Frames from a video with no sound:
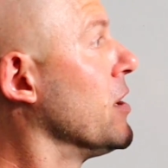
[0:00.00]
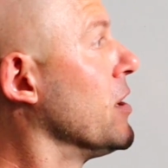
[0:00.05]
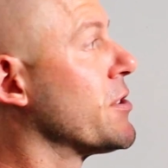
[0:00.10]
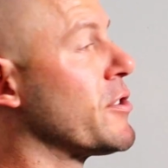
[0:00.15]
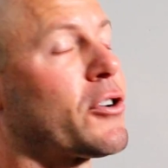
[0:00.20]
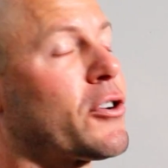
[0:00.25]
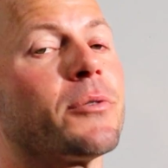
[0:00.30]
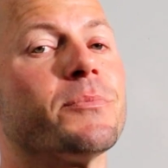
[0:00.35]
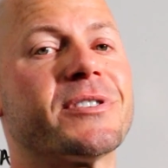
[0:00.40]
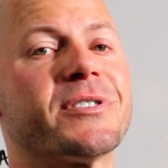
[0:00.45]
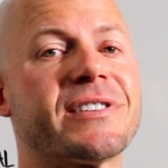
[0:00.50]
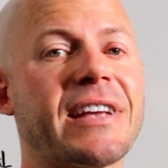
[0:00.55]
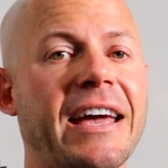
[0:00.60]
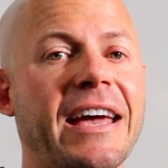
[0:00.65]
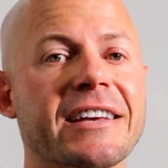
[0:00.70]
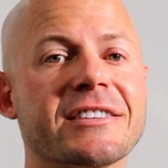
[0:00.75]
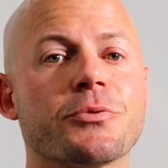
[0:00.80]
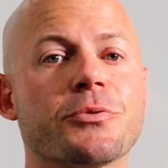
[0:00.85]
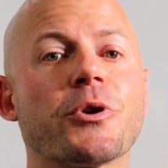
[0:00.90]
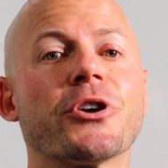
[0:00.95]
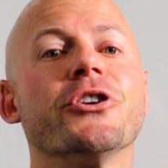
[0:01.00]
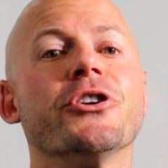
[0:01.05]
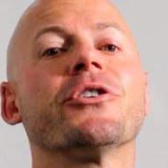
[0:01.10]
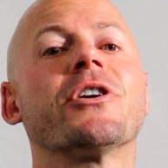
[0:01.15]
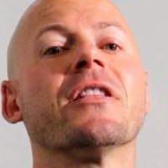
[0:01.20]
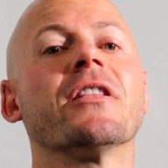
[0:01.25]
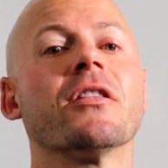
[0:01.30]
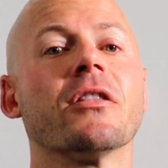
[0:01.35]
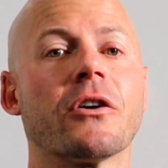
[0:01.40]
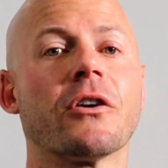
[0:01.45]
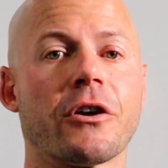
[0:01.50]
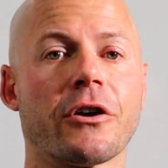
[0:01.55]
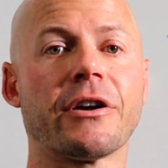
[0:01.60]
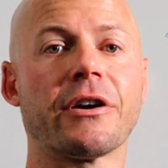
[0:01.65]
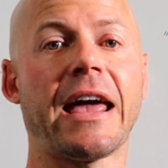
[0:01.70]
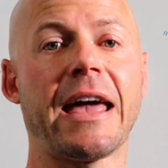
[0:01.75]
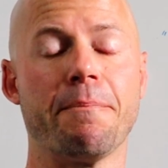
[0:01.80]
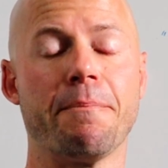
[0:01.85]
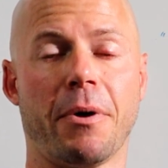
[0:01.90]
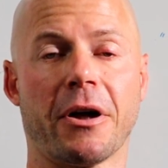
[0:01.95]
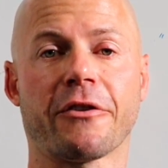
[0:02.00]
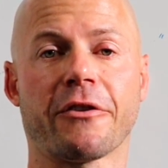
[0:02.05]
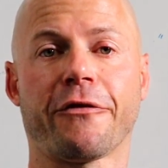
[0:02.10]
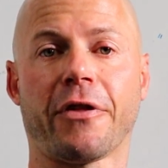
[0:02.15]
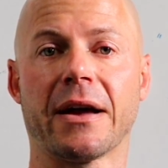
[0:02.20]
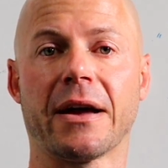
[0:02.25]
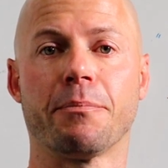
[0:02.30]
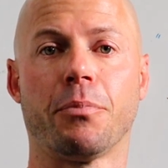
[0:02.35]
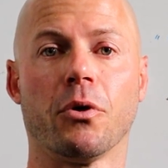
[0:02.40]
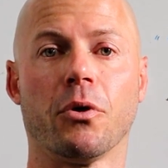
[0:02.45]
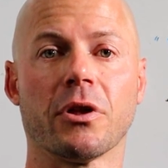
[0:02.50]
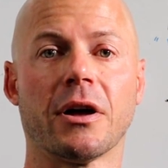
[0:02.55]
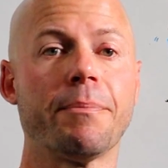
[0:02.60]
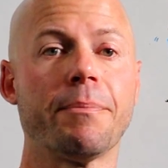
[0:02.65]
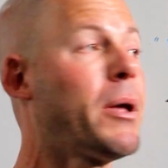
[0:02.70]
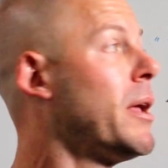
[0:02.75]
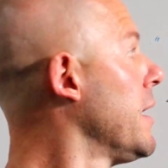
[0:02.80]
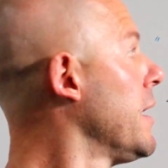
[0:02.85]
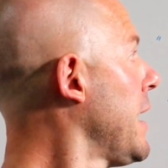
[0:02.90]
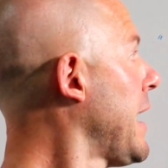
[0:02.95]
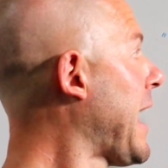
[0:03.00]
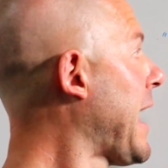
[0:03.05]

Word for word: circumstance where you can learn a butterfly pull-up